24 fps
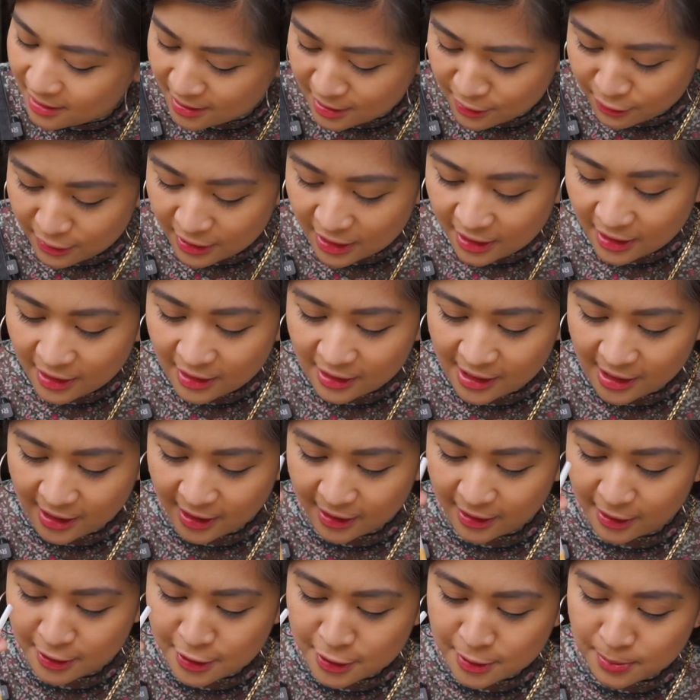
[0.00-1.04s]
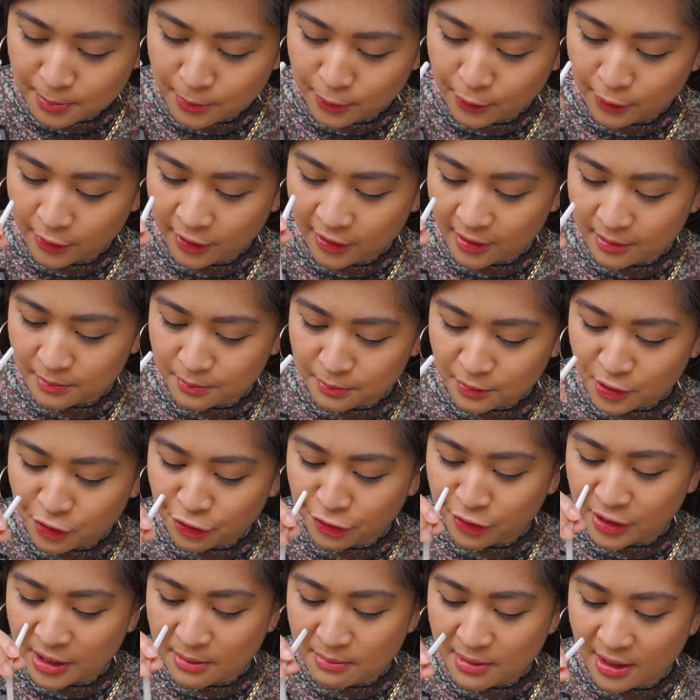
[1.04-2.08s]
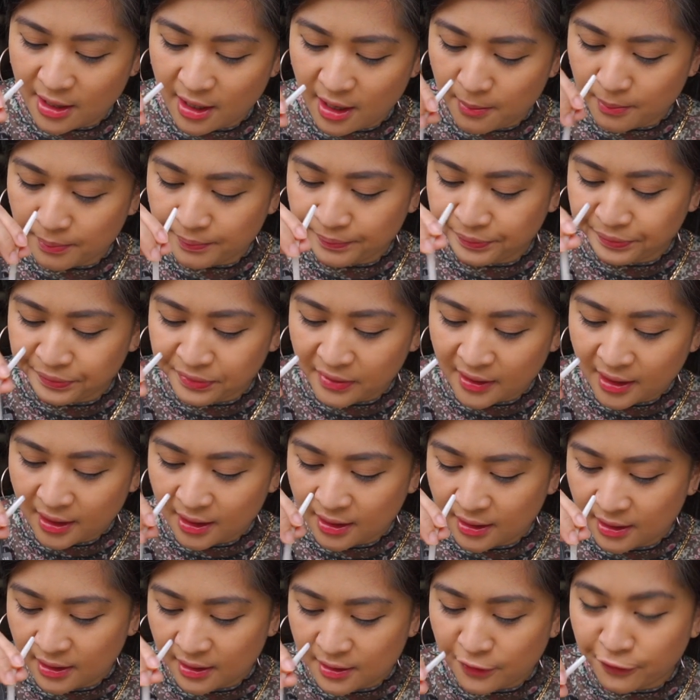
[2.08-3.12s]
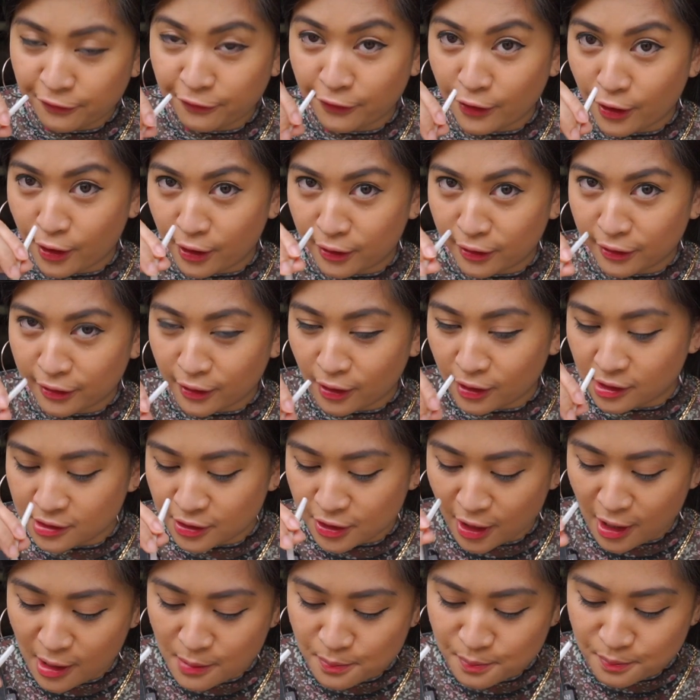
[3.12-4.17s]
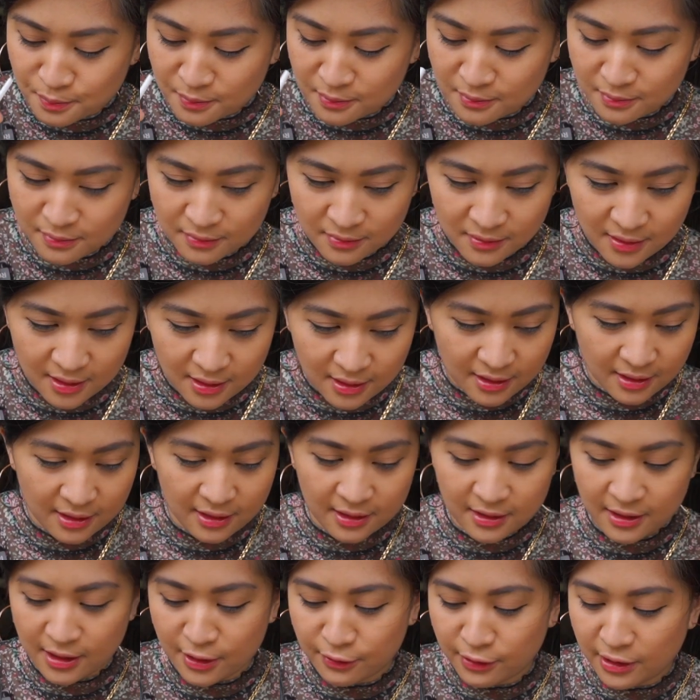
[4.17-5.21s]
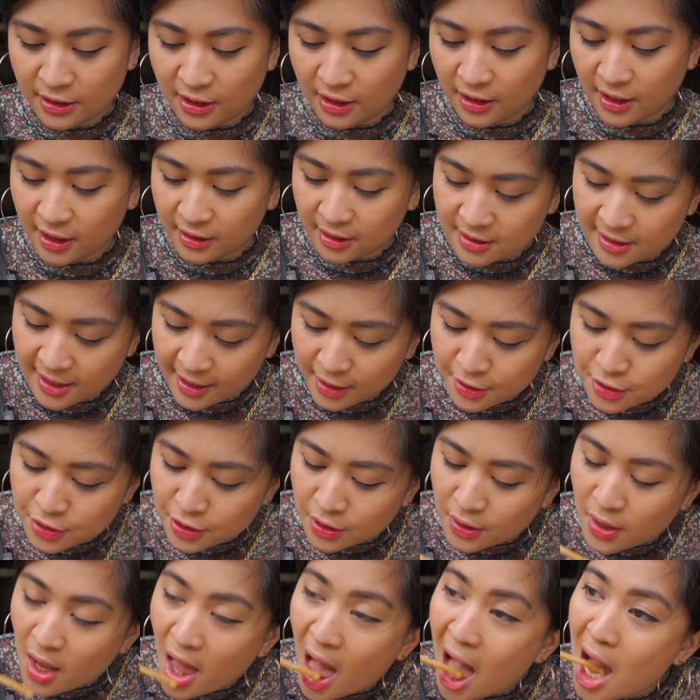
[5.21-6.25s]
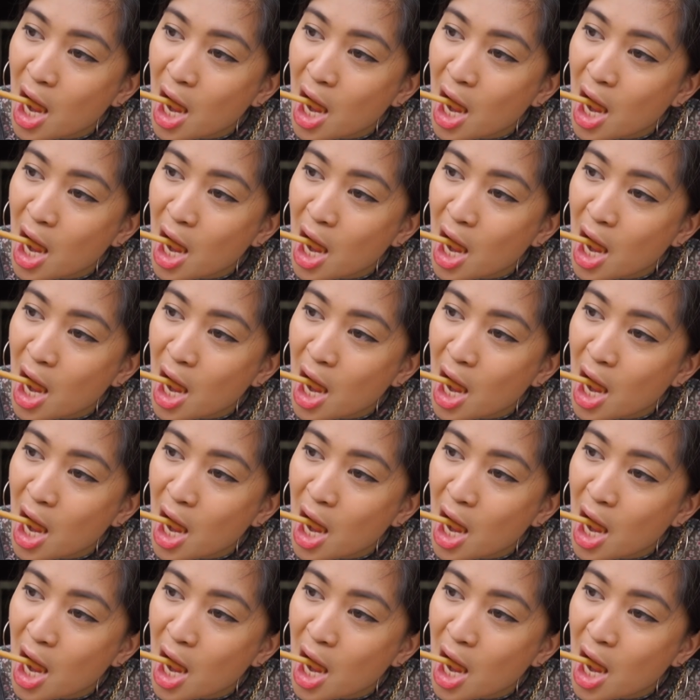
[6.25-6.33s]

I really like the smooth creamy froth on top. I really like the texture.